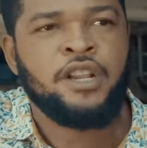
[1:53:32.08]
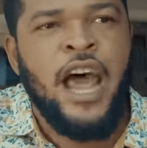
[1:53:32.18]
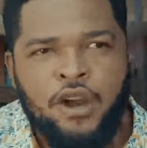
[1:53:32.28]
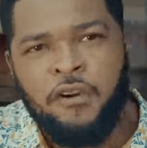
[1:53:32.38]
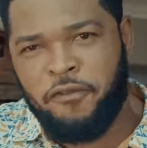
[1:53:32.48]

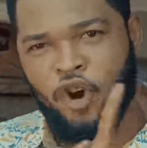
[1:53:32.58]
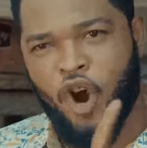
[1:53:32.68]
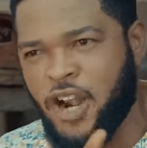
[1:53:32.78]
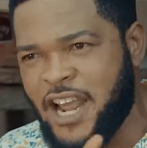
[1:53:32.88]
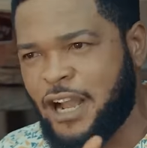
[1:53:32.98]
Now, if you
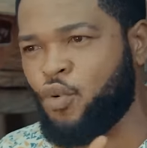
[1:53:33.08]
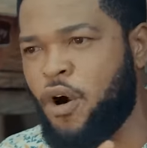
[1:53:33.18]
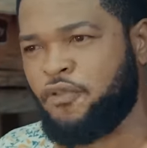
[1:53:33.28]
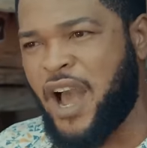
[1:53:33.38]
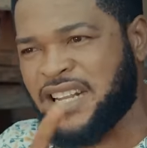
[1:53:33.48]
go there, two
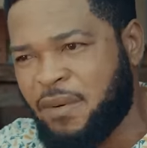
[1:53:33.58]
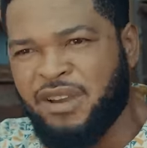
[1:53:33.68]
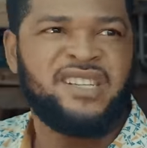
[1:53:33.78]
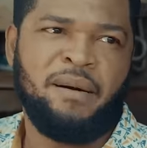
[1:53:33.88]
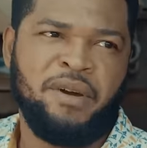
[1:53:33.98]
of you are
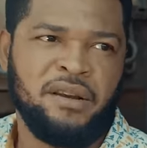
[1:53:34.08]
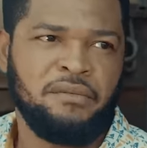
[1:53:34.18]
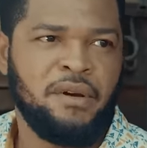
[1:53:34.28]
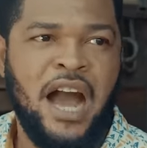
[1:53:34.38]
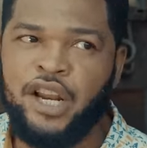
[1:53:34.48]
jamming.
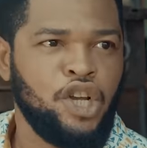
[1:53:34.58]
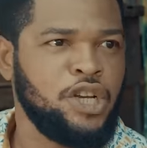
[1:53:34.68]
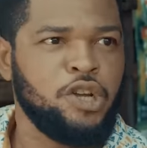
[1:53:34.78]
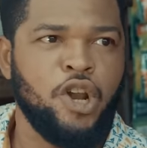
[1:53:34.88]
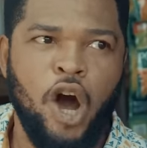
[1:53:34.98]
And
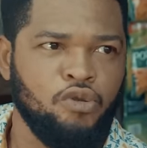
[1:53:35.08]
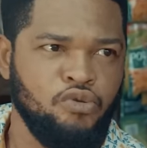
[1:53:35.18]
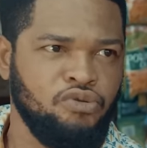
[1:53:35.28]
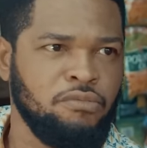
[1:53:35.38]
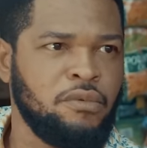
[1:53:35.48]
it's no good.